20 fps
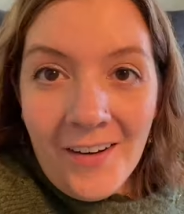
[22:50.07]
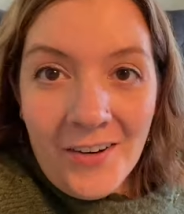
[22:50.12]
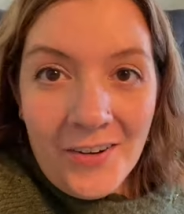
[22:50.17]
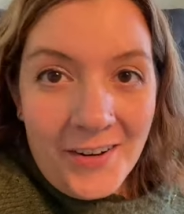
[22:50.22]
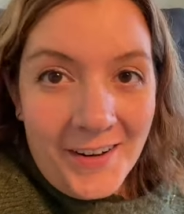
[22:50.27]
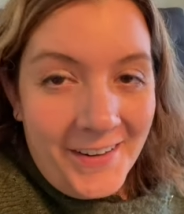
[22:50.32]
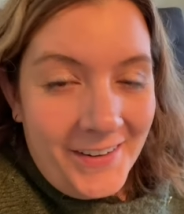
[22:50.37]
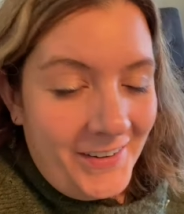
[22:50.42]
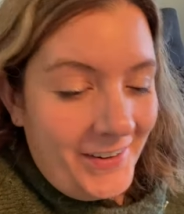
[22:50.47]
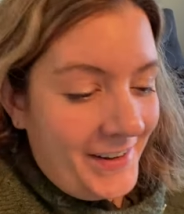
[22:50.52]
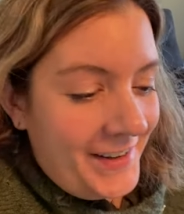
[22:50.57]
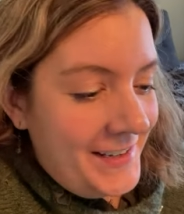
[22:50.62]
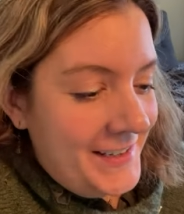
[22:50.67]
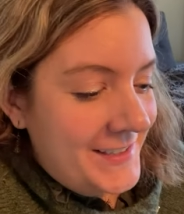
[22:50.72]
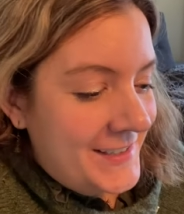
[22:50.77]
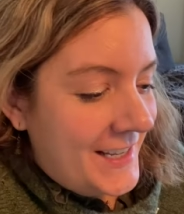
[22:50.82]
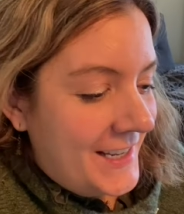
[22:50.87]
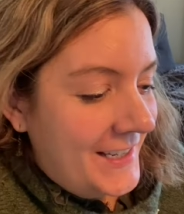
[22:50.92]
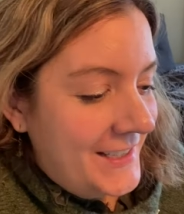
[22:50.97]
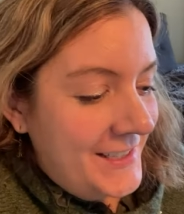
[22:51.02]
Okay,
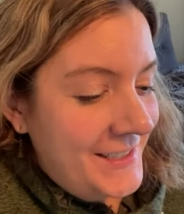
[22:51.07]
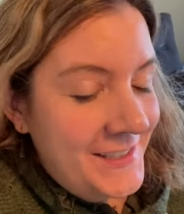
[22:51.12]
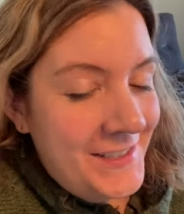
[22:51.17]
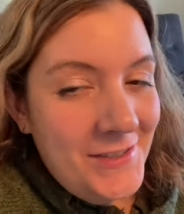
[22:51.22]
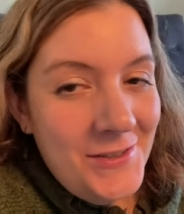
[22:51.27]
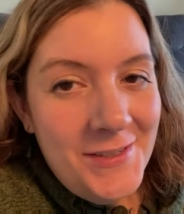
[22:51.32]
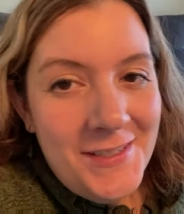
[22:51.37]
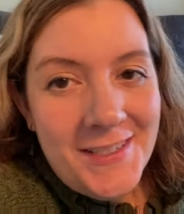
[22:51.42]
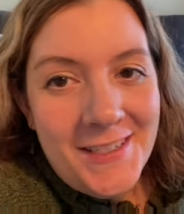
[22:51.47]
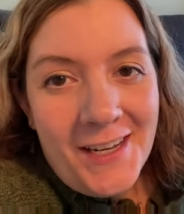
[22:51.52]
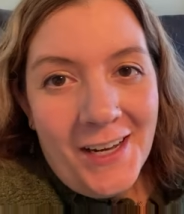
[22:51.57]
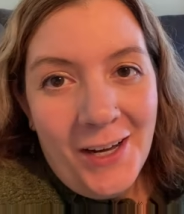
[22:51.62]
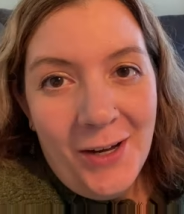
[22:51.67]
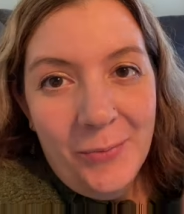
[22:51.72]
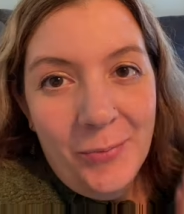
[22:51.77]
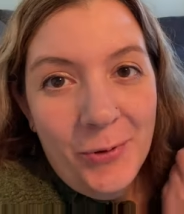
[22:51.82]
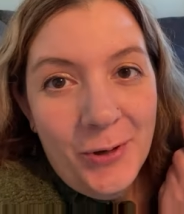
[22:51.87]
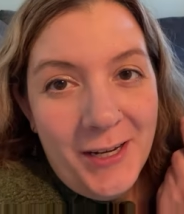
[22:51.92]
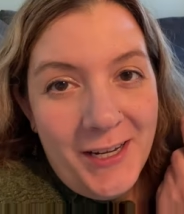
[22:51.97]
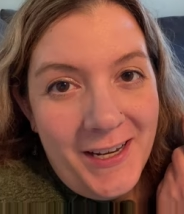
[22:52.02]
guys, I need to
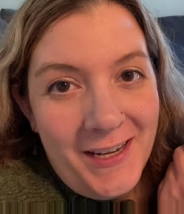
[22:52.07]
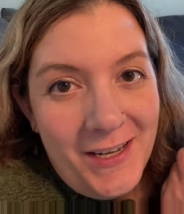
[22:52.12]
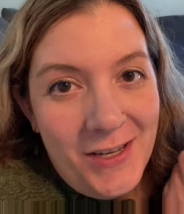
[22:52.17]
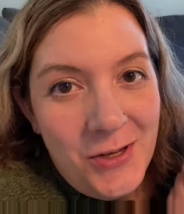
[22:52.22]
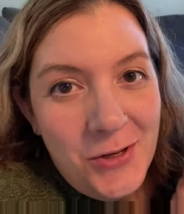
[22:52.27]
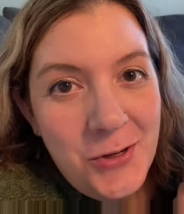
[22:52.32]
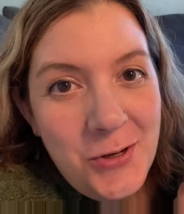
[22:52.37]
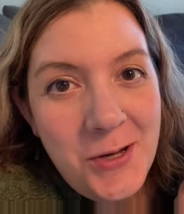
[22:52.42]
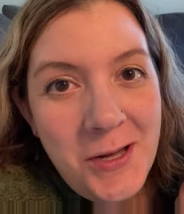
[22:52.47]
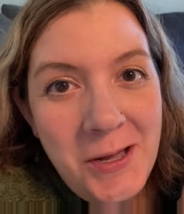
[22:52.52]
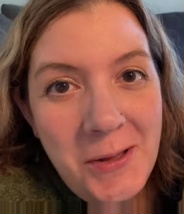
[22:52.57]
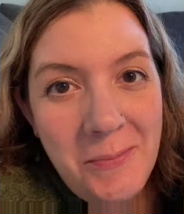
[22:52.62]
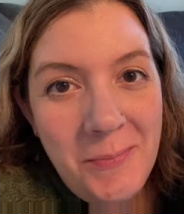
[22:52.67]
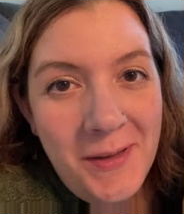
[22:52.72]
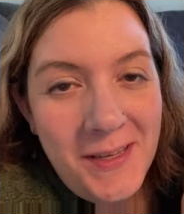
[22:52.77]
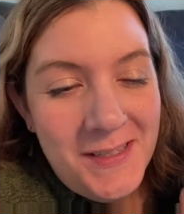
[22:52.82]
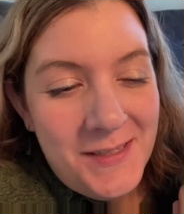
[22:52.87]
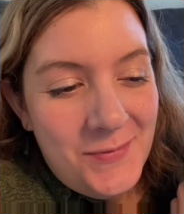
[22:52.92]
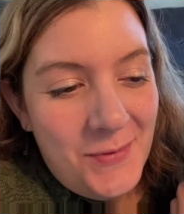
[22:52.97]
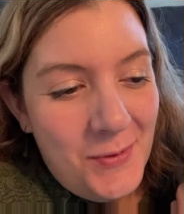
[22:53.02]
stop reading you
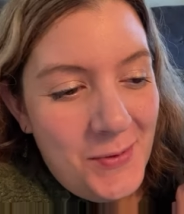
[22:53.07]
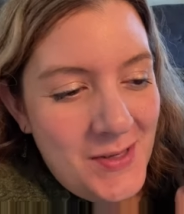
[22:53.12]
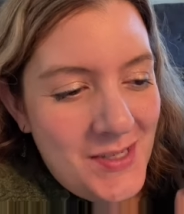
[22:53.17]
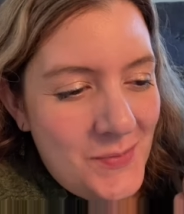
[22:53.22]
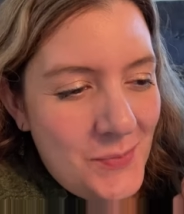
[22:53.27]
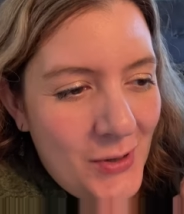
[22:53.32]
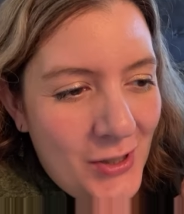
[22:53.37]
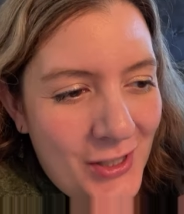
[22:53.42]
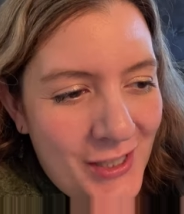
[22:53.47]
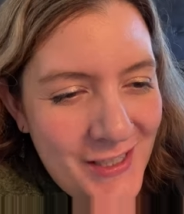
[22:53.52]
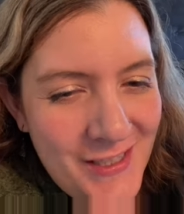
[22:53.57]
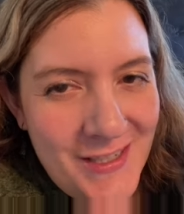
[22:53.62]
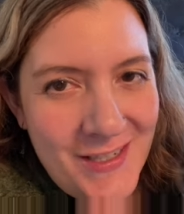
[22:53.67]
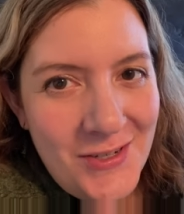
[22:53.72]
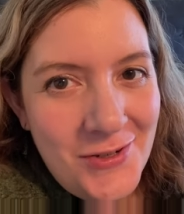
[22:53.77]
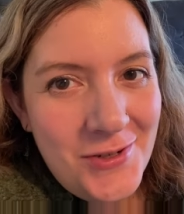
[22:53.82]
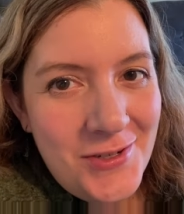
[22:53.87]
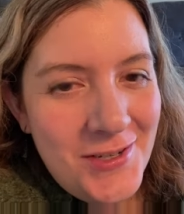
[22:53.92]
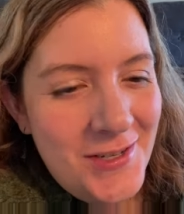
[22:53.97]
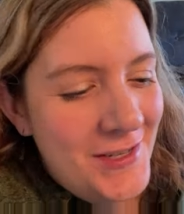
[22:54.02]
bits from this book because
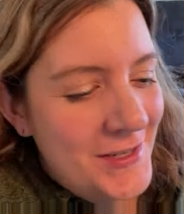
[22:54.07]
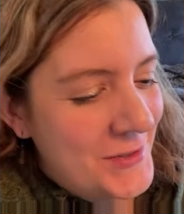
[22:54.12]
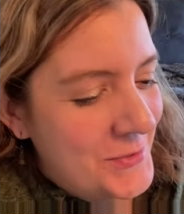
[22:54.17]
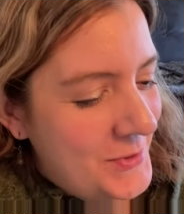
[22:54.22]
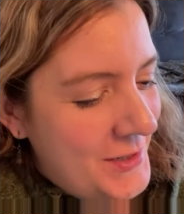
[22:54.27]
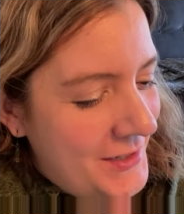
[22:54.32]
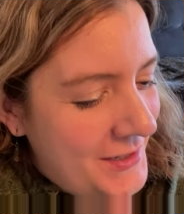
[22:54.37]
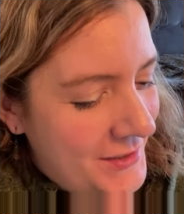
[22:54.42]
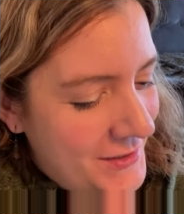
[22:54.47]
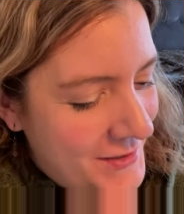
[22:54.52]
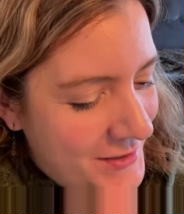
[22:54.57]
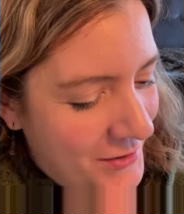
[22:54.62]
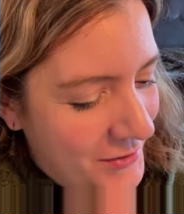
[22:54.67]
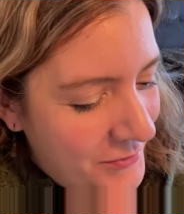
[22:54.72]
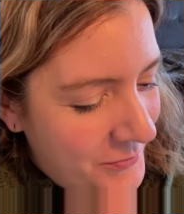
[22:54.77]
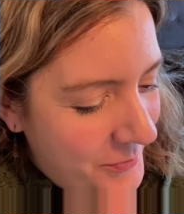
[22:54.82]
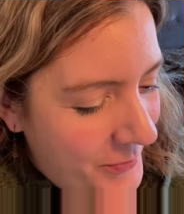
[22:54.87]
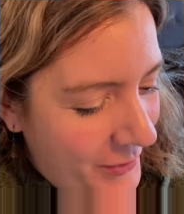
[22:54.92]
you should just read it yourself,